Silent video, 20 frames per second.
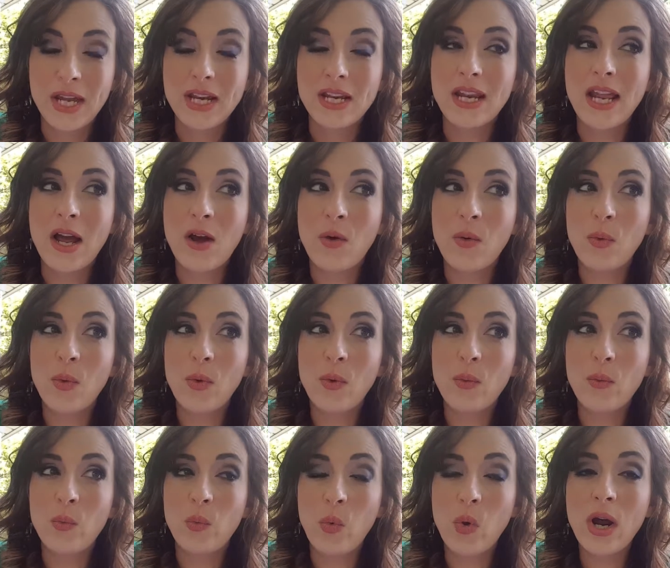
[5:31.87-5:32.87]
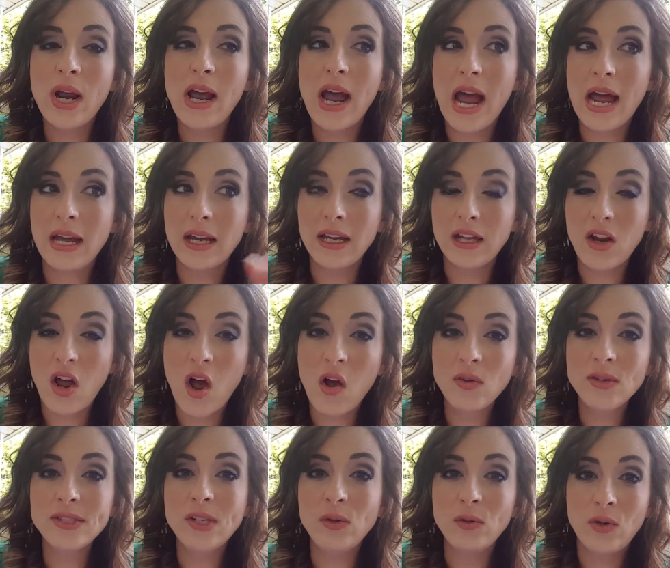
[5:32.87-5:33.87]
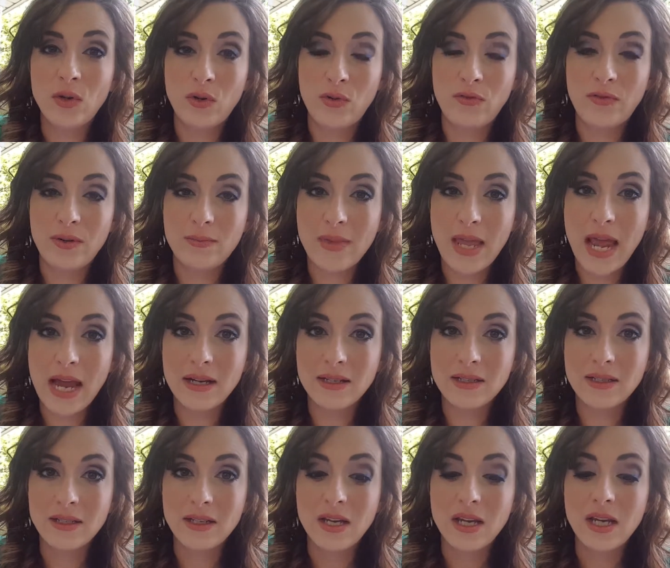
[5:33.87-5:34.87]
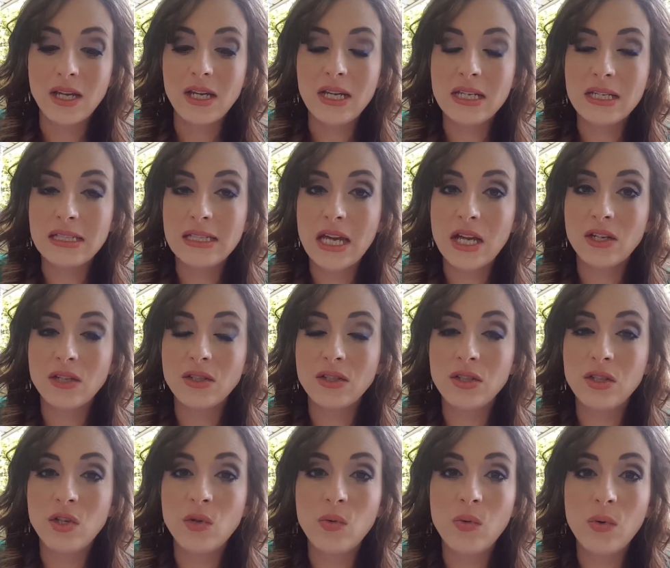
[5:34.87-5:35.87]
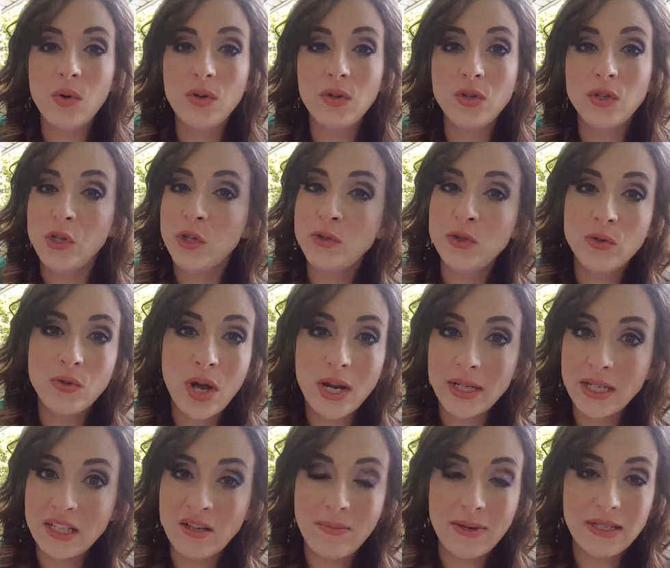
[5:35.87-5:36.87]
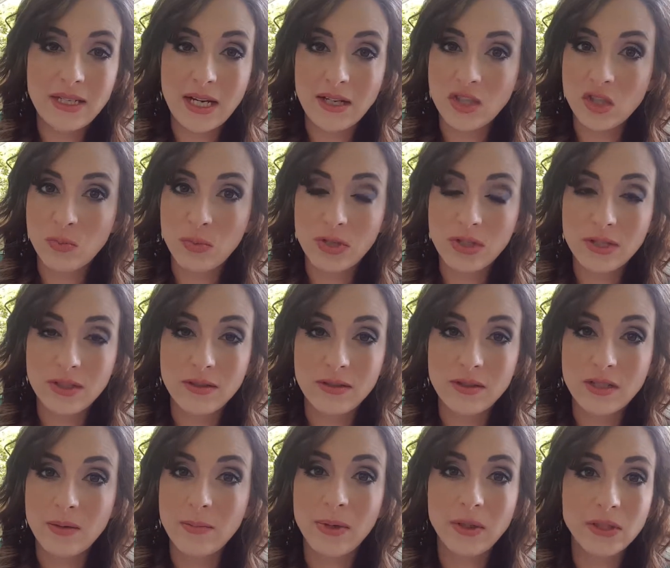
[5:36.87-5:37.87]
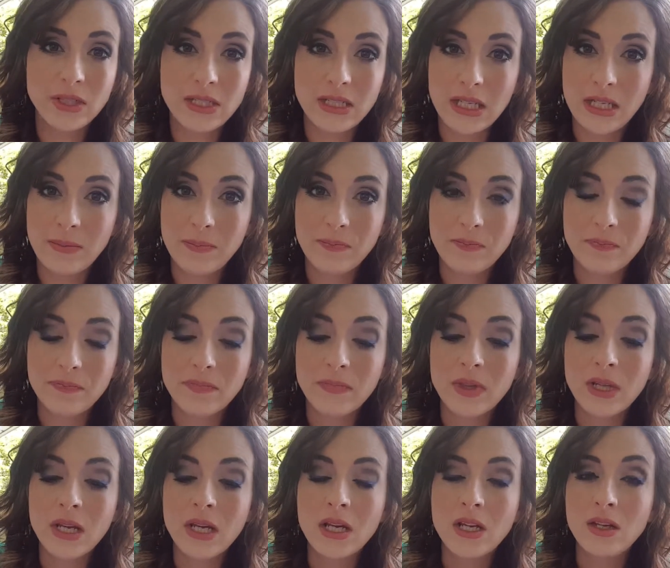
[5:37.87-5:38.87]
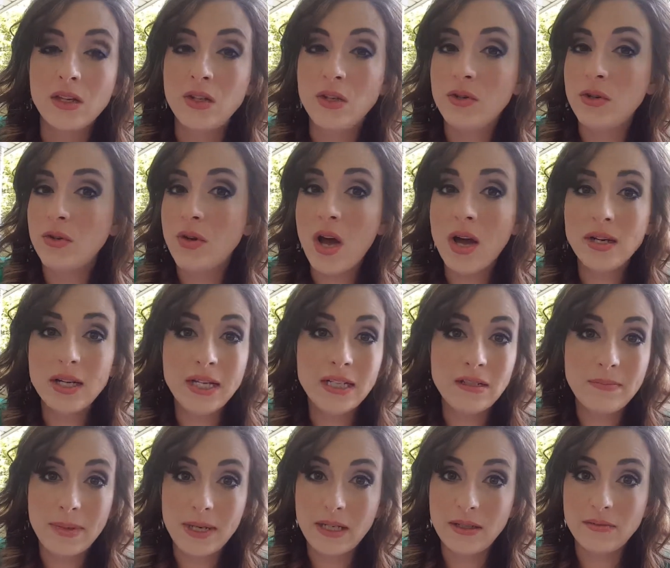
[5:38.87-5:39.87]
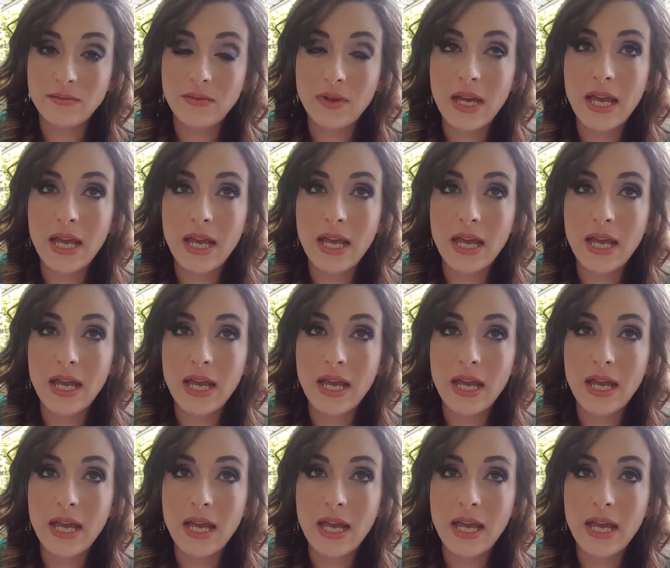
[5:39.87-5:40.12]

Now, what I could also learn from that is that you do not need to be desperate to build a team. You do not need to be.